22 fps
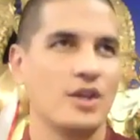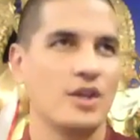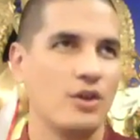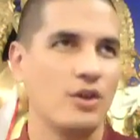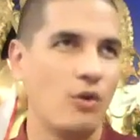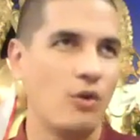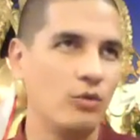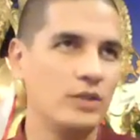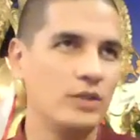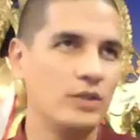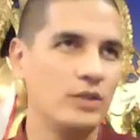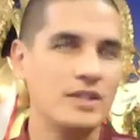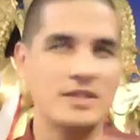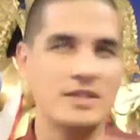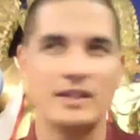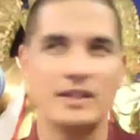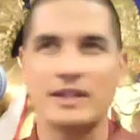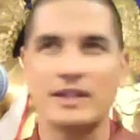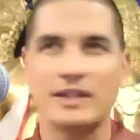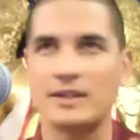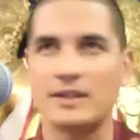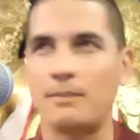Only
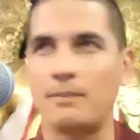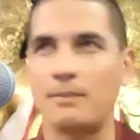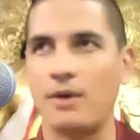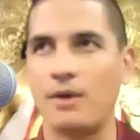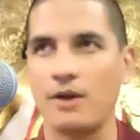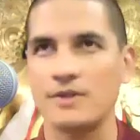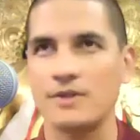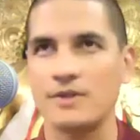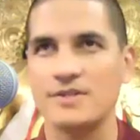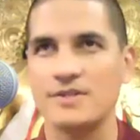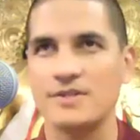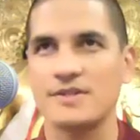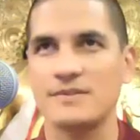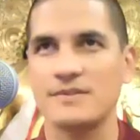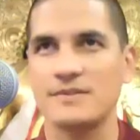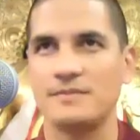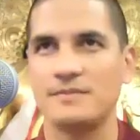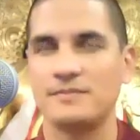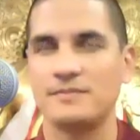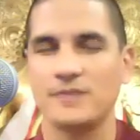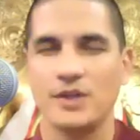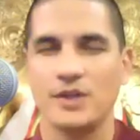selected
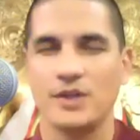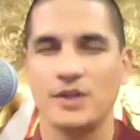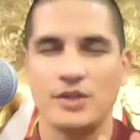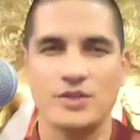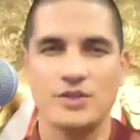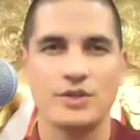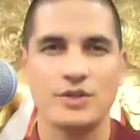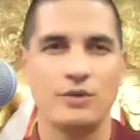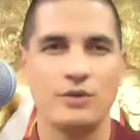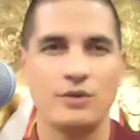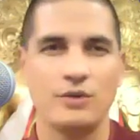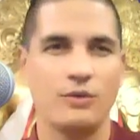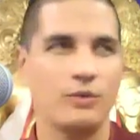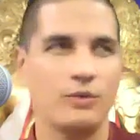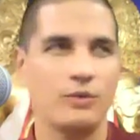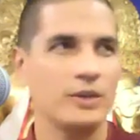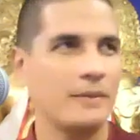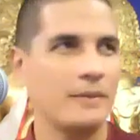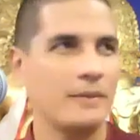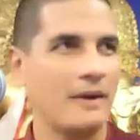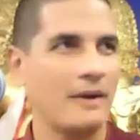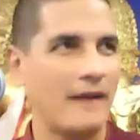parts. So
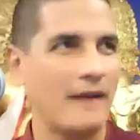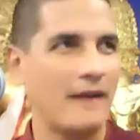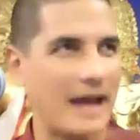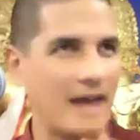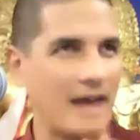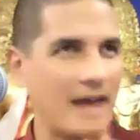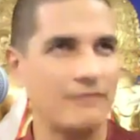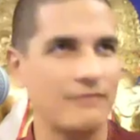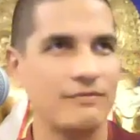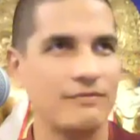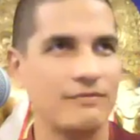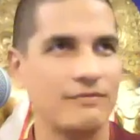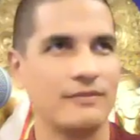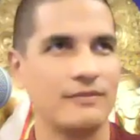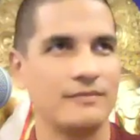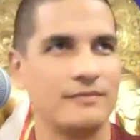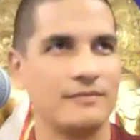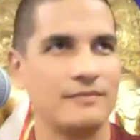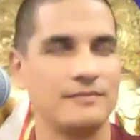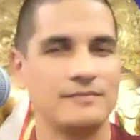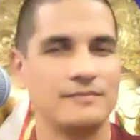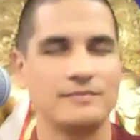only about half.
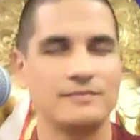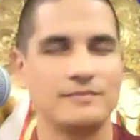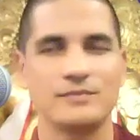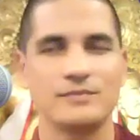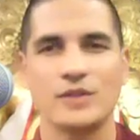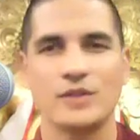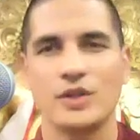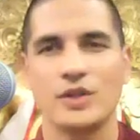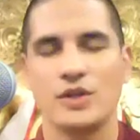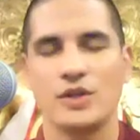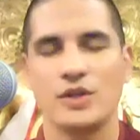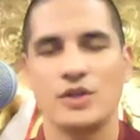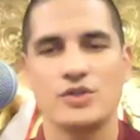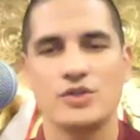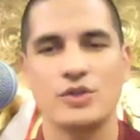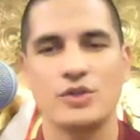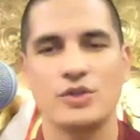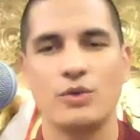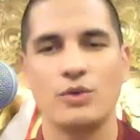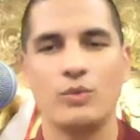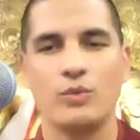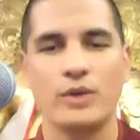
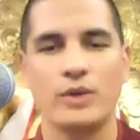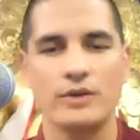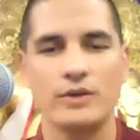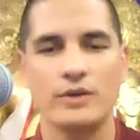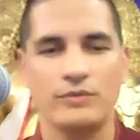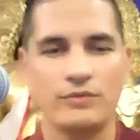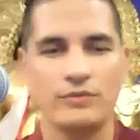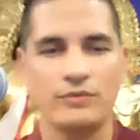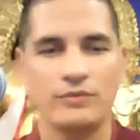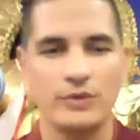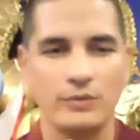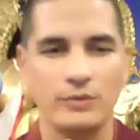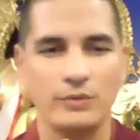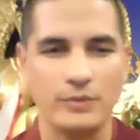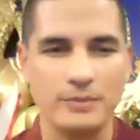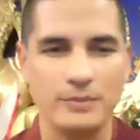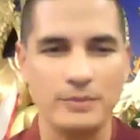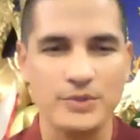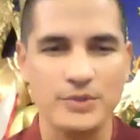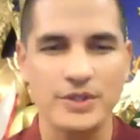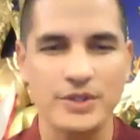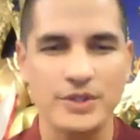So one of
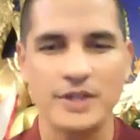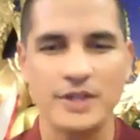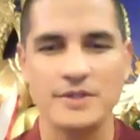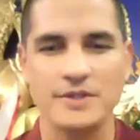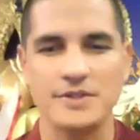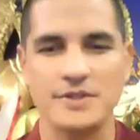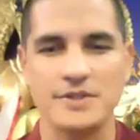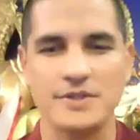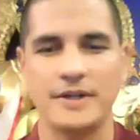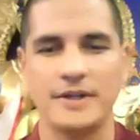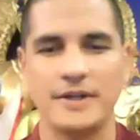Rinpoche's